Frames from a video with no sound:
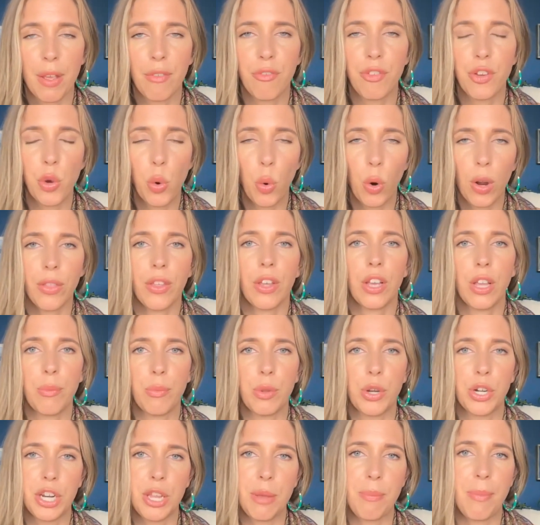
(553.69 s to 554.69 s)
if you're the
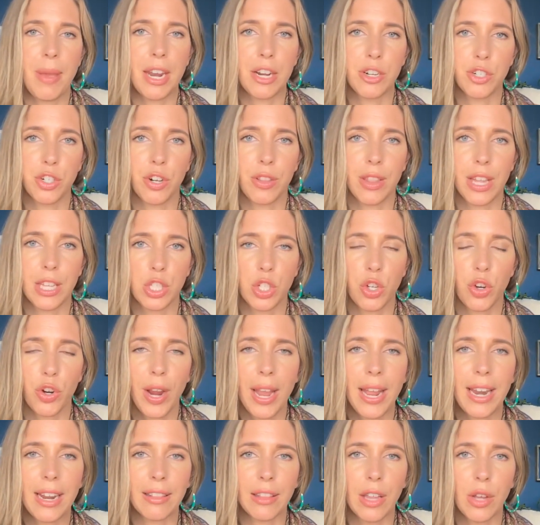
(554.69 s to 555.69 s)
community manager that's
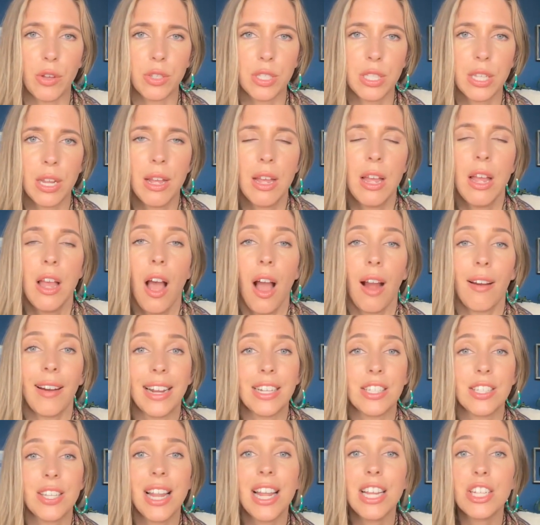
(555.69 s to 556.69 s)
creating those. All
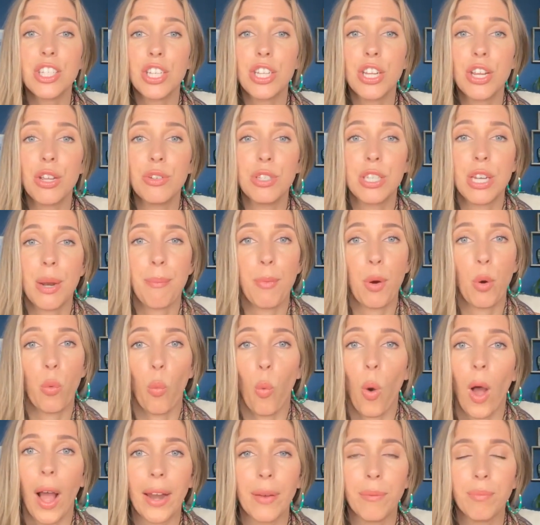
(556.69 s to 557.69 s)
right, so that's use number
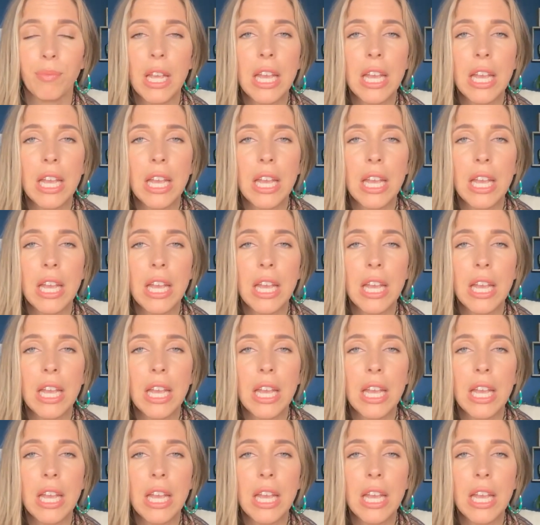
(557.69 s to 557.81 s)
1.